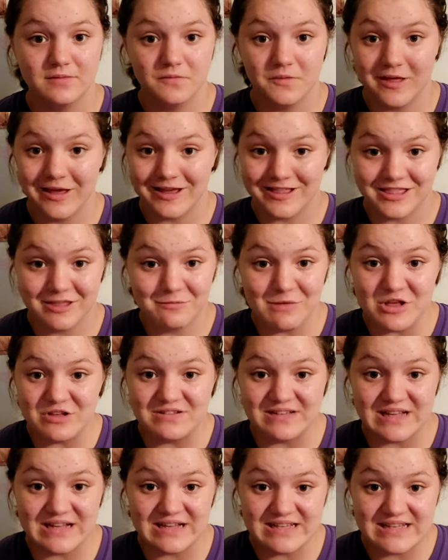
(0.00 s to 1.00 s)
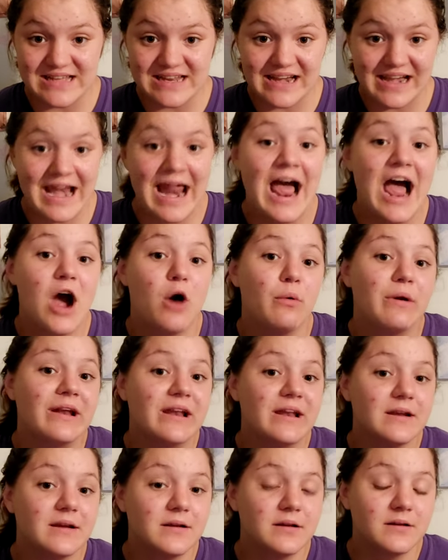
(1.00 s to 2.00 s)
like the music did and how it
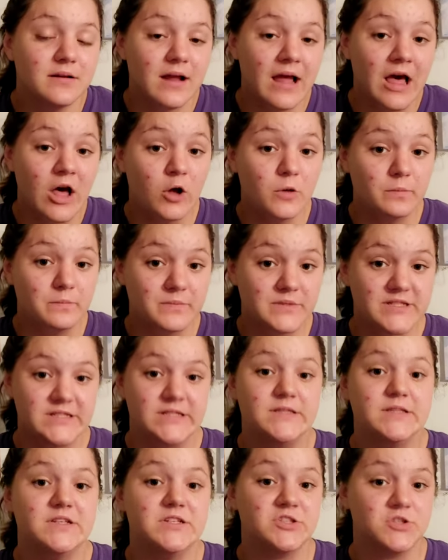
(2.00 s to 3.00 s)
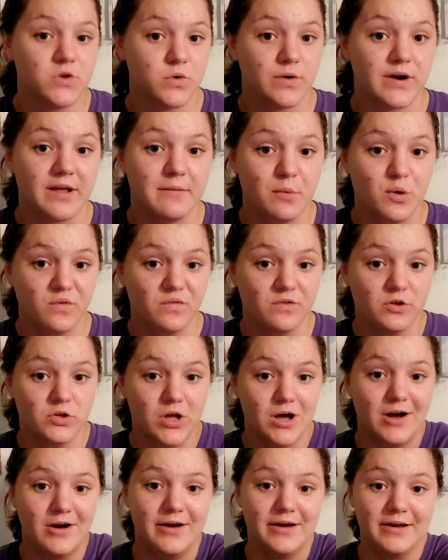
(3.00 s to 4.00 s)
helped the story move
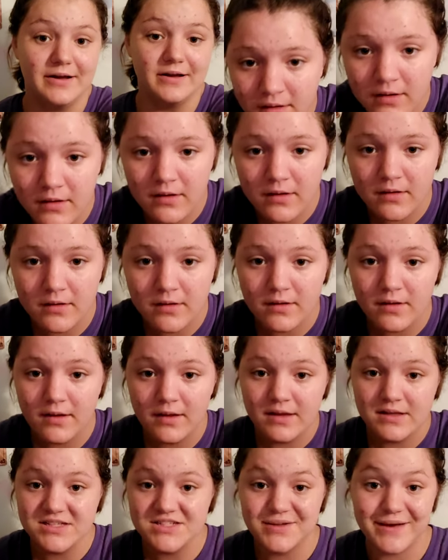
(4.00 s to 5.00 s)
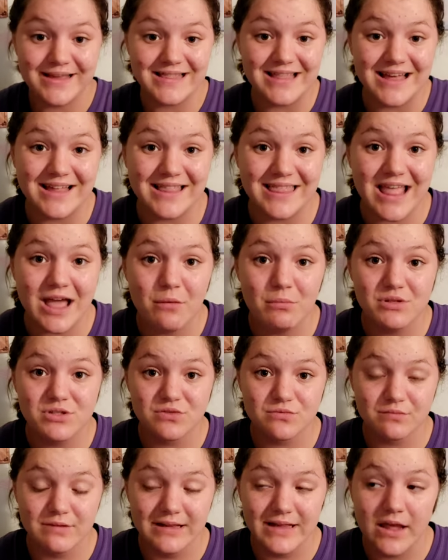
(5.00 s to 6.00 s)
along. So I thought that was
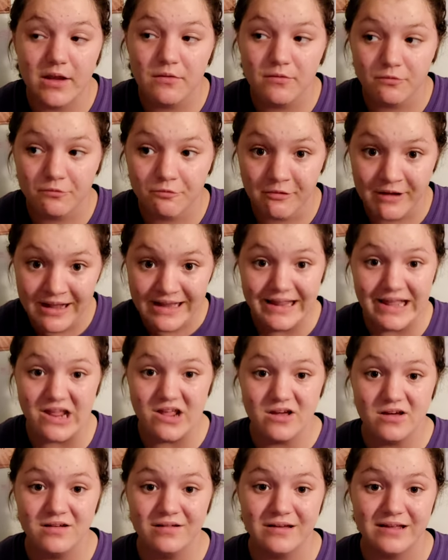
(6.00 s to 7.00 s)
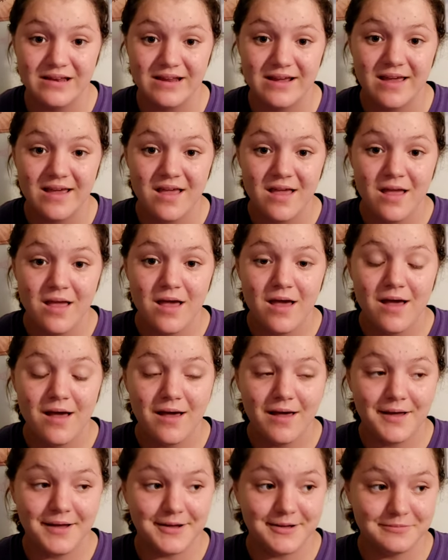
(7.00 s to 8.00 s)
really really good.
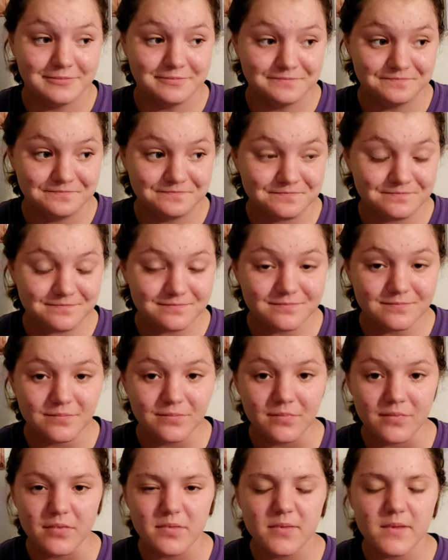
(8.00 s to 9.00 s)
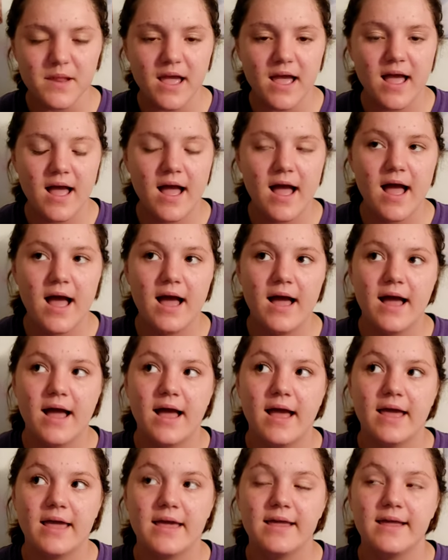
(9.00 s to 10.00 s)
Um
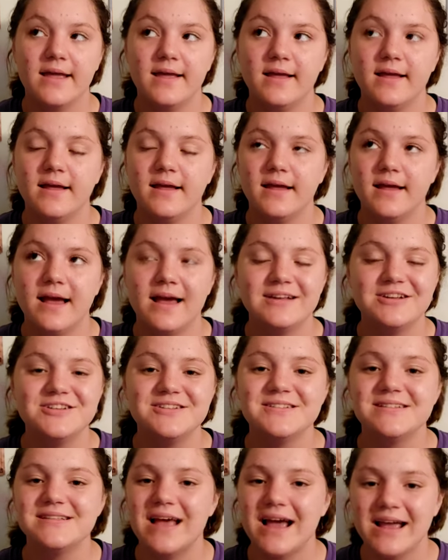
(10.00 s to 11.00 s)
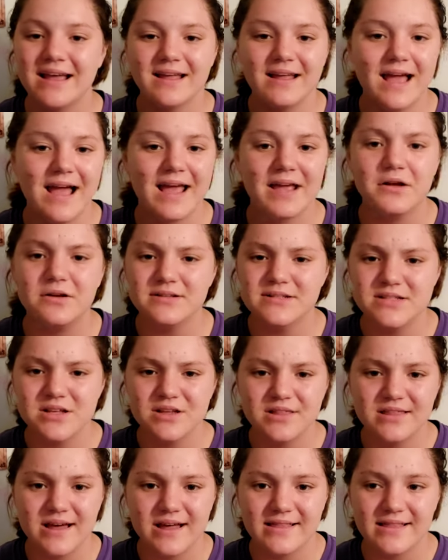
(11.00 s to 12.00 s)
I I just I, I also
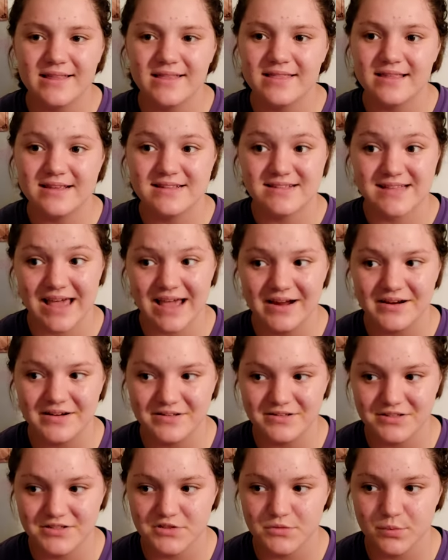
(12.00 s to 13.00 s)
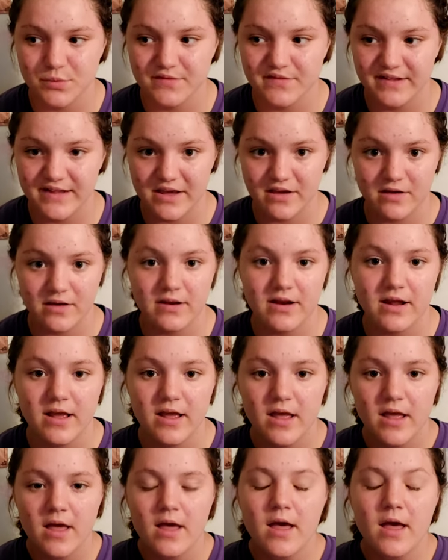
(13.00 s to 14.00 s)
thought that these characters were really good.
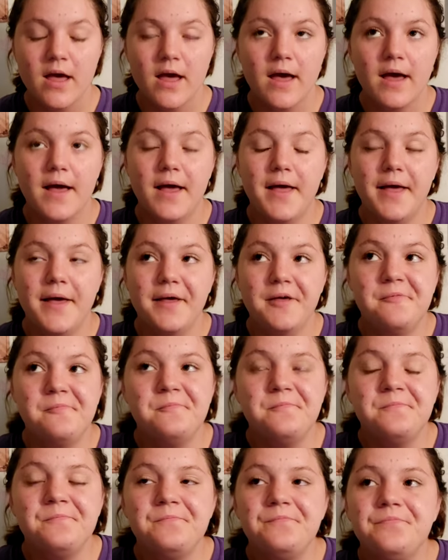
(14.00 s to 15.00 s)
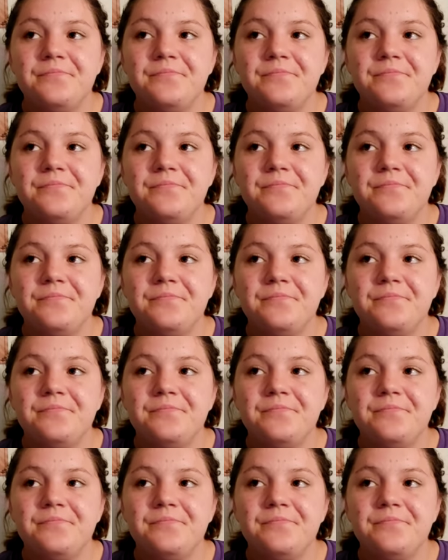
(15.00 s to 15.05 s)
Um